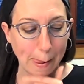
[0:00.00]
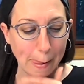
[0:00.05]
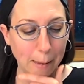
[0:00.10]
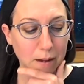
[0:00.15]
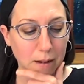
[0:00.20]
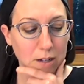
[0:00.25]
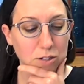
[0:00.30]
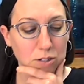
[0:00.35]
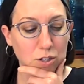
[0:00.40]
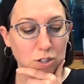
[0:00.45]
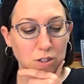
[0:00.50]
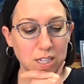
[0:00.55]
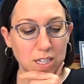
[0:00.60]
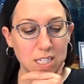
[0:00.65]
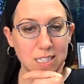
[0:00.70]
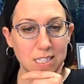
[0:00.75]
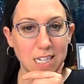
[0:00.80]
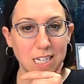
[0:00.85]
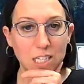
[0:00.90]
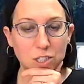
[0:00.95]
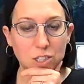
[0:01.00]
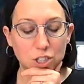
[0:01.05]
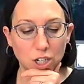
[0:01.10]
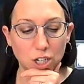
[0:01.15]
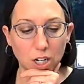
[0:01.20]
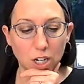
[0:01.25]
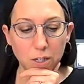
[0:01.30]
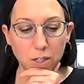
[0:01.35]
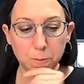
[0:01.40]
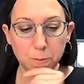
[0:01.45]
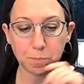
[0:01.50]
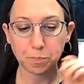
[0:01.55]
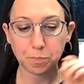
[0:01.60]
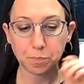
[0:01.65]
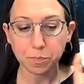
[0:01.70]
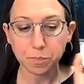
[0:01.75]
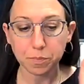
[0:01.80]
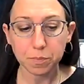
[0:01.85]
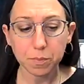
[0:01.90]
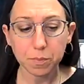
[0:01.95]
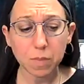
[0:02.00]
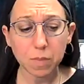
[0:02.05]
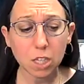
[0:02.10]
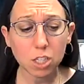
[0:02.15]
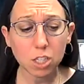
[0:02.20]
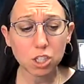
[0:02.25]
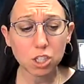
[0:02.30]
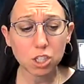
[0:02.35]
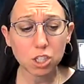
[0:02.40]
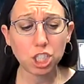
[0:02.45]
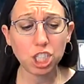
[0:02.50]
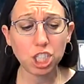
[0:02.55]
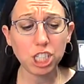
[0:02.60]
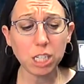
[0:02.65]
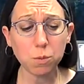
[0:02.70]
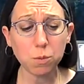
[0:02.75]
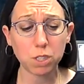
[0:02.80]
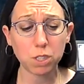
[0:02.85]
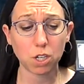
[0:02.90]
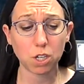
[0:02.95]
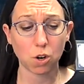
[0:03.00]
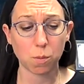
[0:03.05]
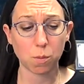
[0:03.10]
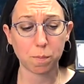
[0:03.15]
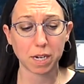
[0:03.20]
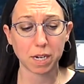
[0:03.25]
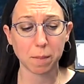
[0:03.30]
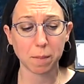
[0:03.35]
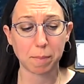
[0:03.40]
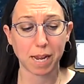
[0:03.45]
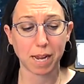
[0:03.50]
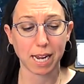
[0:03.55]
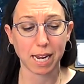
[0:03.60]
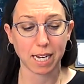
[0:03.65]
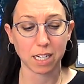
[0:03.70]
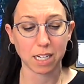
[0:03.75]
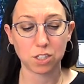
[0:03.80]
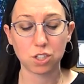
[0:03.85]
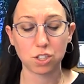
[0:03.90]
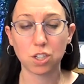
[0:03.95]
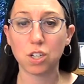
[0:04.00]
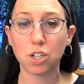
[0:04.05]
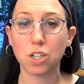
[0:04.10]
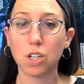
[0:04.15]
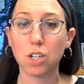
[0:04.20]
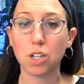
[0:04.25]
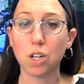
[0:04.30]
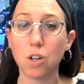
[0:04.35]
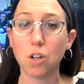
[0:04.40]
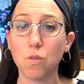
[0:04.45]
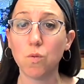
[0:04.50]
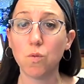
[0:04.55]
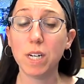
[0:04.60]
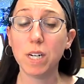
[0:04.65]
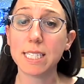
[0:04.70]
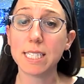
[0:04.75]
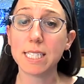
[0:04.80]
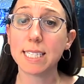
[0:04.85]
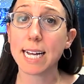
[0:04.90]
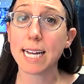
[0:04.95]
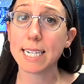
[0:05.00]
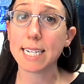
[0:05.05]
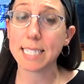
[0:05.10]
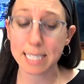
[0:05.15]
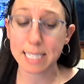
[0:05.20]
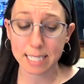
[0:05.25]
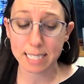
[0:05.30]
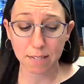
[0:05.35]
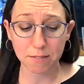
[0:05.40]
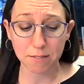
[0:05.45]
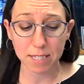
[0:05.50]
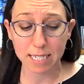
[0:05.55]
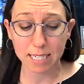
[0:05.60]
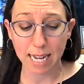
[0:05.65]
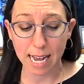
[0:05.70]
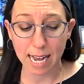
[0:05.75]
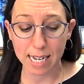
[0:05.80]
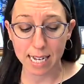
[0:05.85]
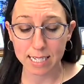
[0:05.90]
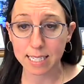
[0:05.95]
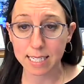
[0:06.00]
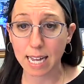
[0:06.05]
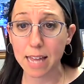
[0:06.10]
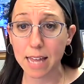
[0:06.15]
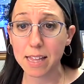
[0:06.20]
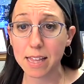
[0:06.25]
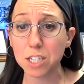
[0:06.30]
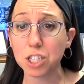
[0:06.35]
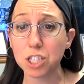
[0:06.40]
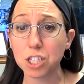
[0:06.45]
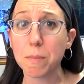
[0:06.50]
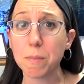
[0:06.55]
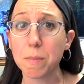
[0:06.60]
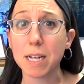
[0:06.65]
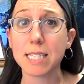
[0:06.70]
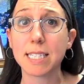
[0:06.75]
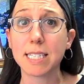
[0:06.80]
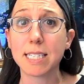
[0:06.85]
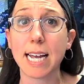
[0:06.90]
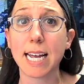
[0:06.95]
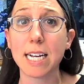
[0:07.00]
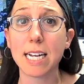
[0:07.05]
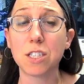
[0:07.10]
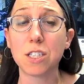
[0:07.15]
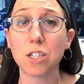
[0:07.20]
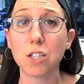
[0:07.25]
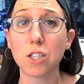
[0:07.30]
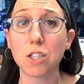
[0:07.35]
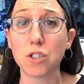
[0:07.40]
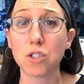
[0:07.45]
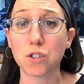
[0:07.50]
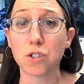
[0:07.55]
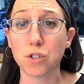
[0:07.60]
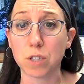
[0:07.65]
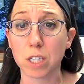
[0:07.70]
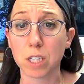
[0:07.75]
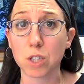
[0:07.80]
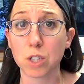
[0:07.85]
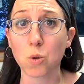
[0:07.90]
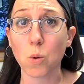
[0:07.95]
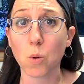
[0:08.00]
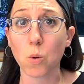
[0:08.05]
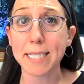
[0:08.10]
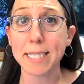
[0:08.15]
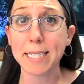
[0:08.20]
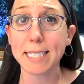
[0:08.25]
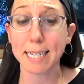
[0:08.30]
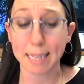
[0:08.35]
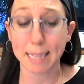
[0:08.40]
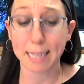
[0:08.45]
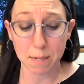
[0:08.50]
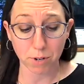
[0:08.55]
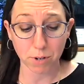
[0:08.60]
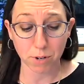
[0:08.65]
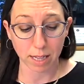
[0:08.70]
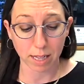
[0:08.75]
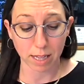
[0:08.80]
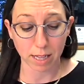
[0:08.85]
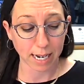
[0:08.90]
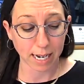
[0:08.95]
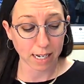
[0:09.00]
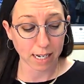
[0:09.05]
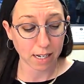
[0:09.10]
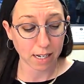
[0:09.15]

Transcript: So this teacher, she would open a page, read a sentence of the text, and then she might say to her students quite deliberately,